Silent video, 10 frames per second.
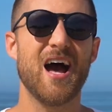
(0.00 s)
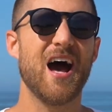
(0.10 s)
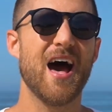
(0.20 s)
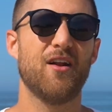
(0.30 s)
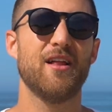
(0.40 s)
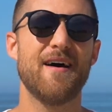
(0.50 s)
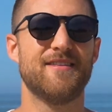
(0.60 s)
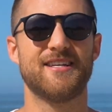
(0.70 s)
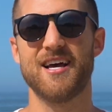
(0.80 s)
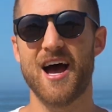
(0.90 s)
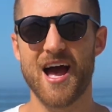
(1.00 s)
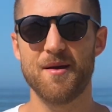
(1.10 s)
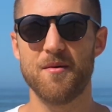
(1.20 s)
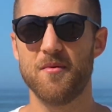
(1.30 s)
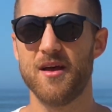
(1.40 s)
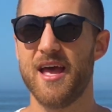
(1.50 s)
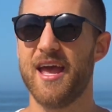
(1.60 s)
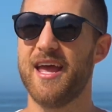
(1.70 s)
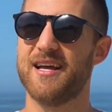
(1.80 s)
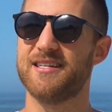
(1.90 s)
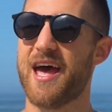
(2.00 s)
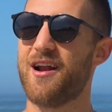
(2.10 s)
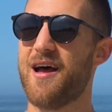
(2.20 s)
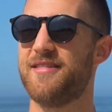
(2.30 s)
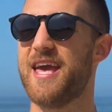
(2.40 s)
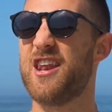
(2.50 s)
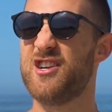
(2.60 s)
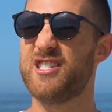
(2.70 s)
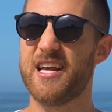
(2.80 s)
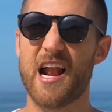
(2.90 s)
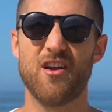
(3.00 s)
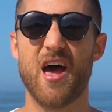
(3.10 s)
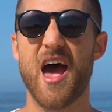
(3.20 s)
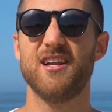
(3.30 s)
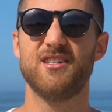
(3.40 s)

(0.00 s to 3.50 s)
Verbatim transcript: ah, I don't have the time and I don't have the energy and I don't know how to